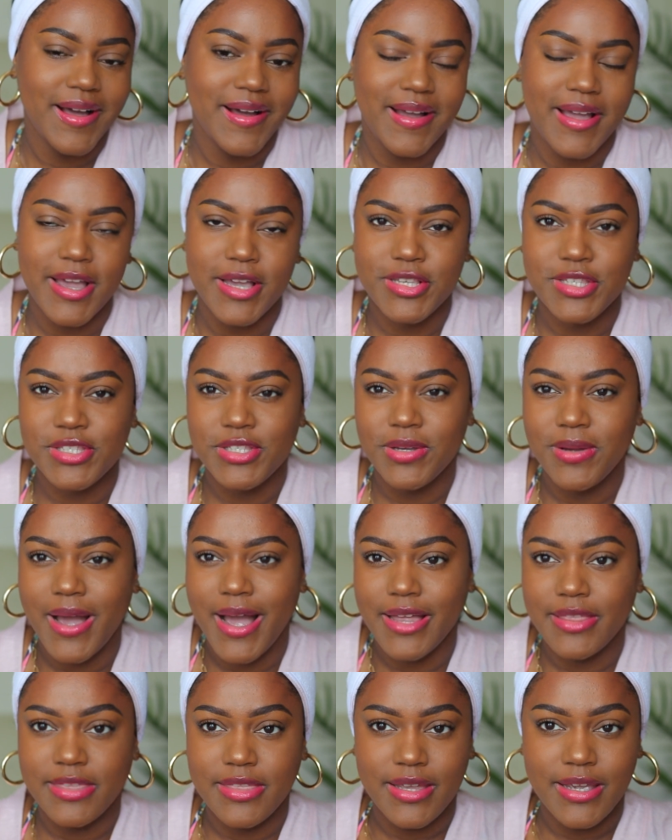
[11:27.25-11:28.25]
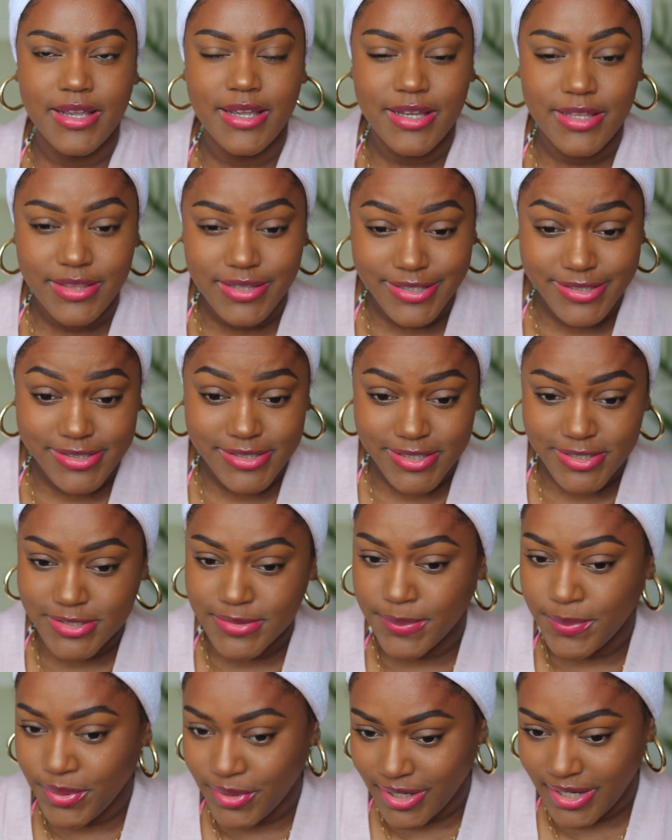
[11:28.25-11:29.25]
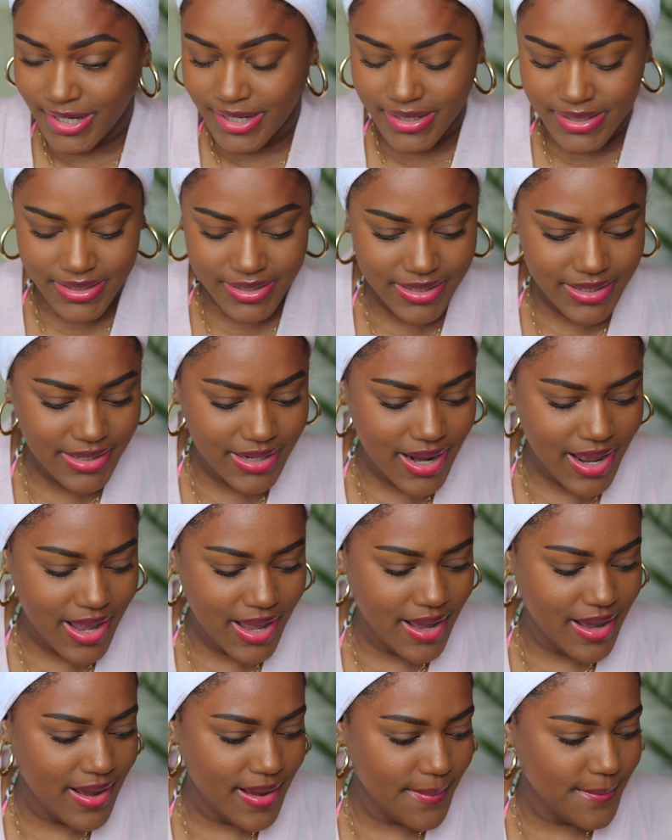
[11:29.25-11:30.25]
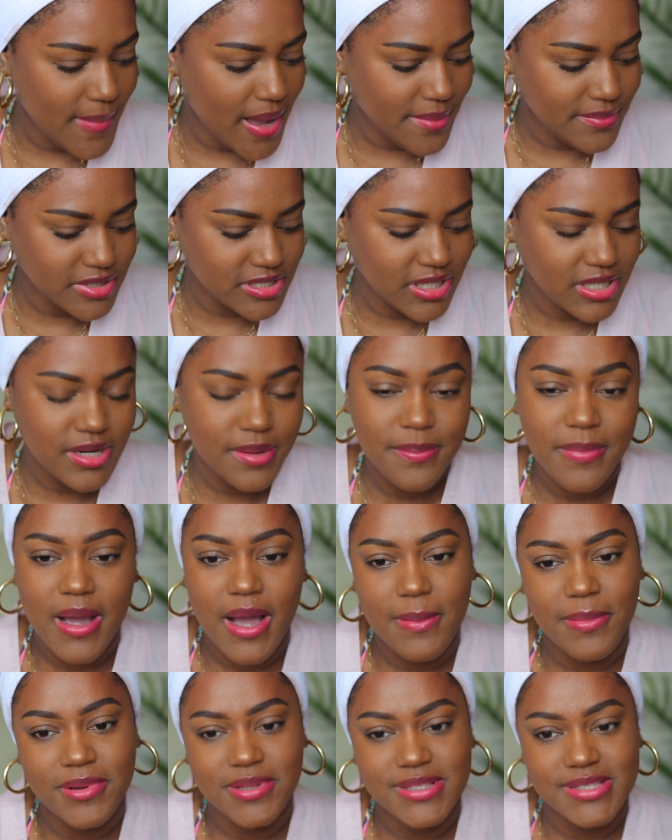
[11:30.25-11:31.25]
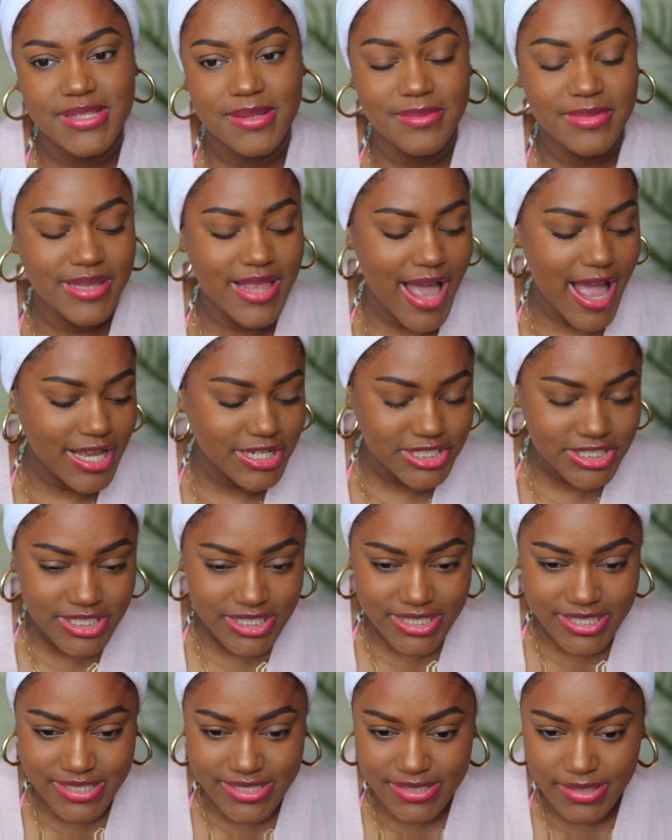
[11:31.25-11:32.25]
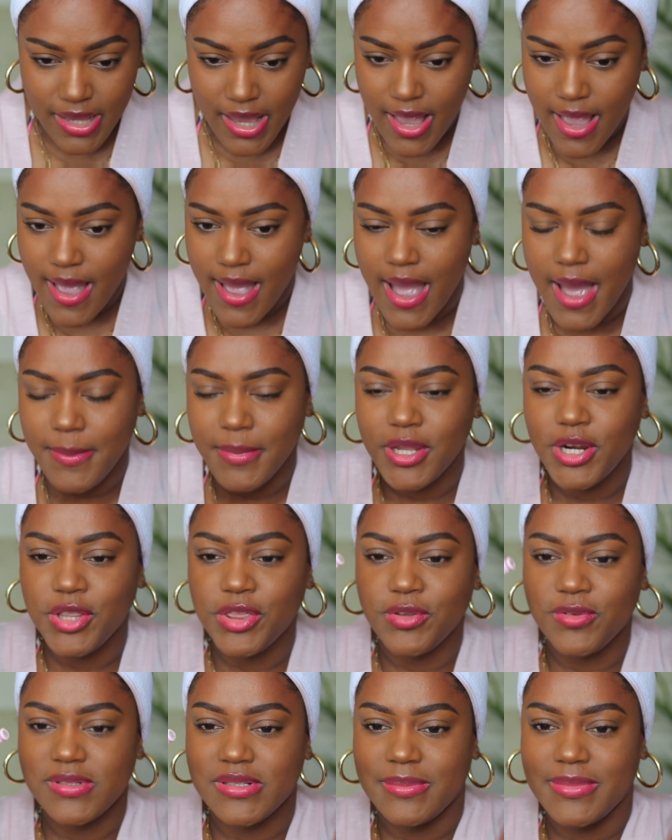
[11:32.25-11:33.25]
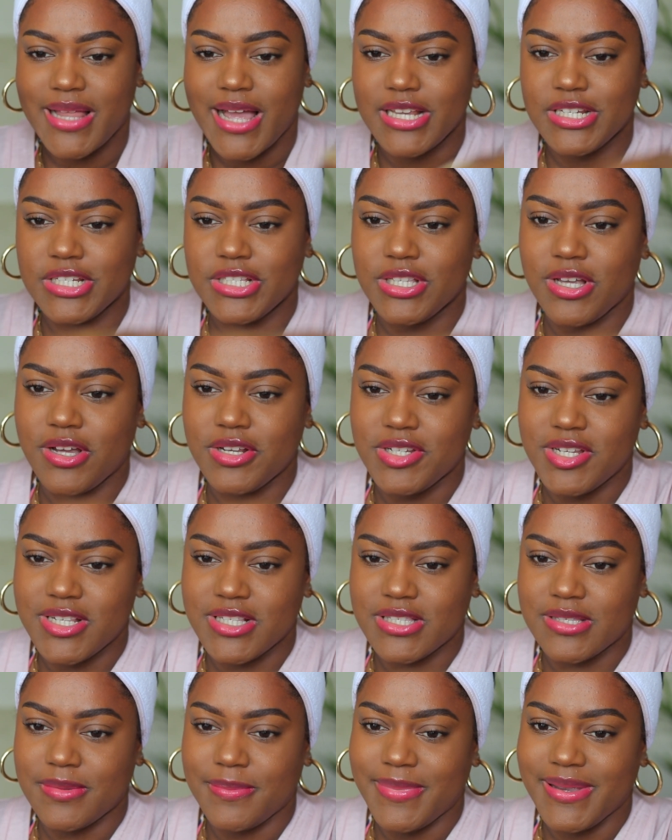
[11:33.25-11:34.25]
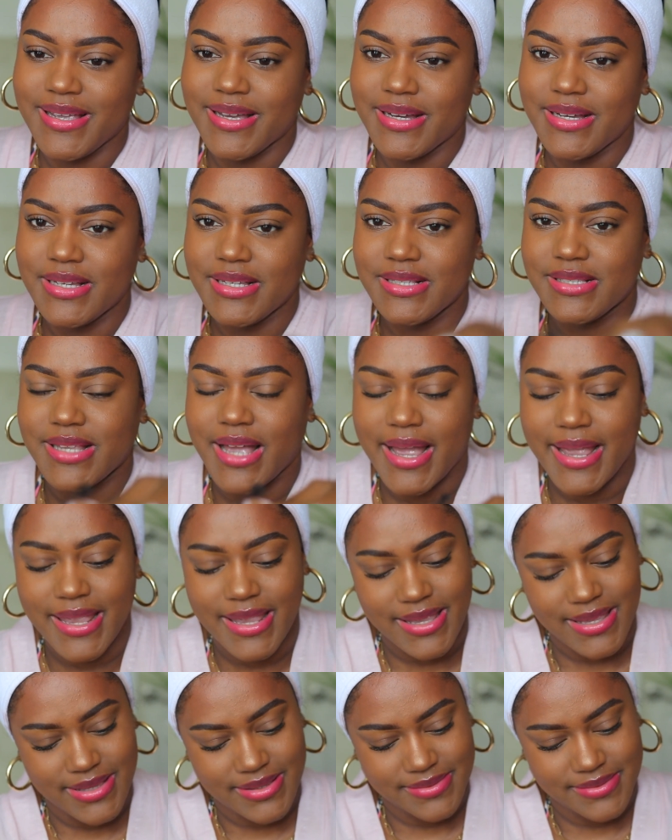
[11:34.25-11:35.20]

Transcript: okay, so I think this looks pretty good. Um, I'm just going to pop on some lashes. I'm going to throw some lashes on just because I...